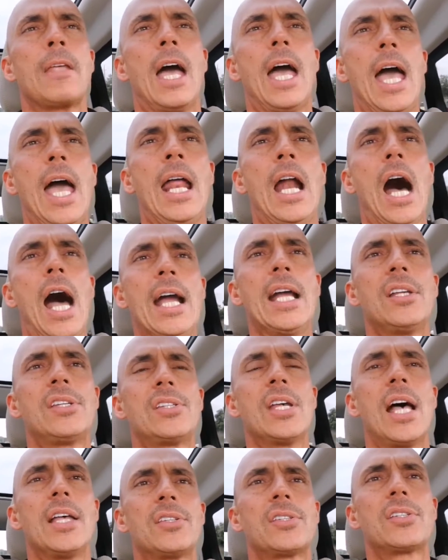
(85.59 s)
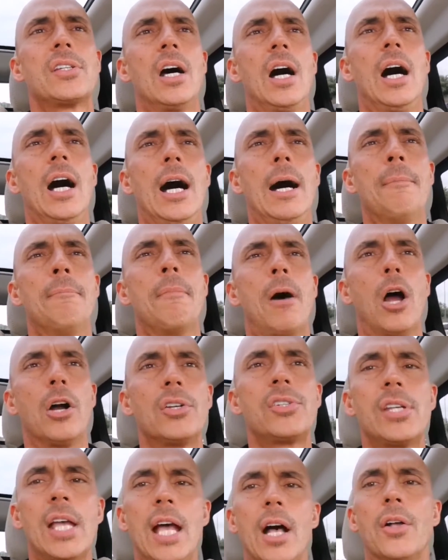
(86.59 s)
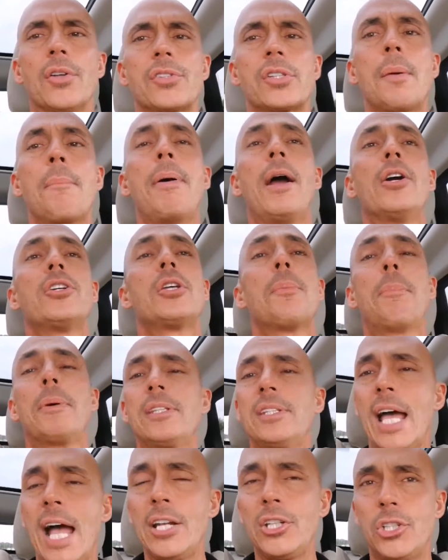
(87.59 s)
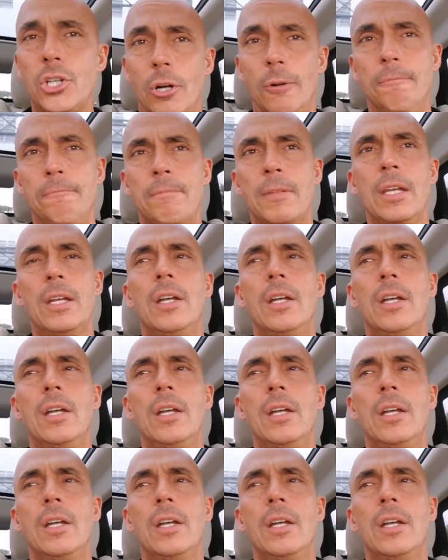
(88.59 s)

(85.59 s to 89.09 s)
and I assessed um, our sales compared to potential